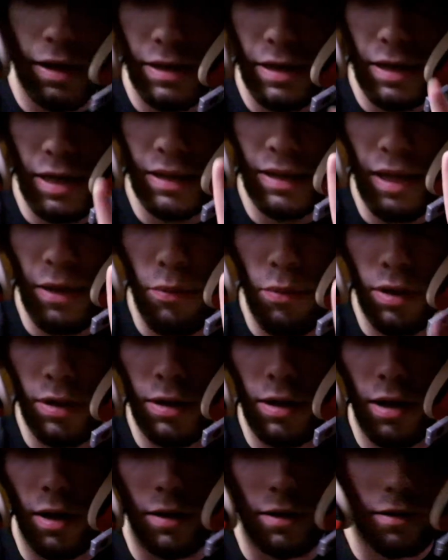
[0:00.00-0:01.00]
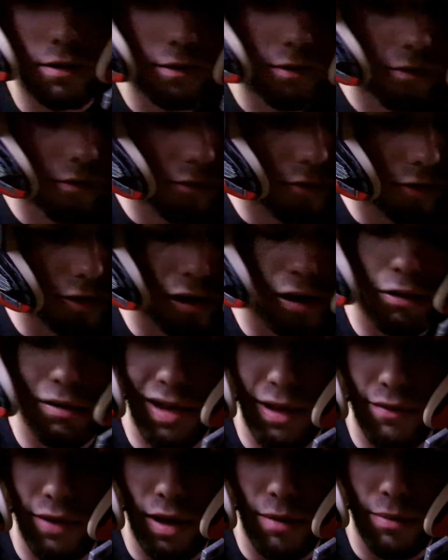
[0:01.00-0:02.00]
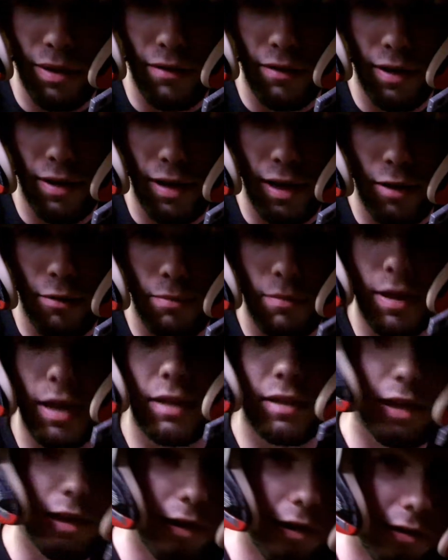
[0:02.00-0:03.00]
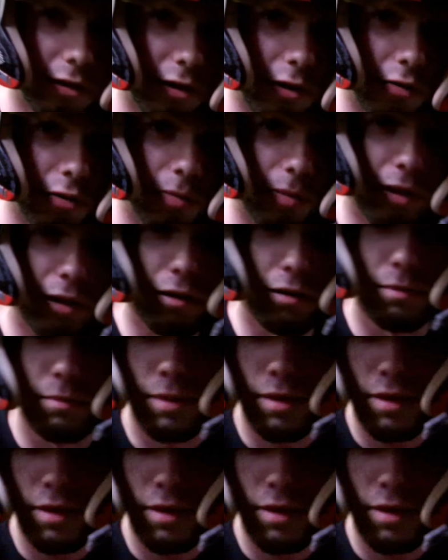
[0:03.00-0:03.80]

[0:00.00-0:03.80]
I did get that one gun, which I don't have on me right now. It's on a snowspeeder.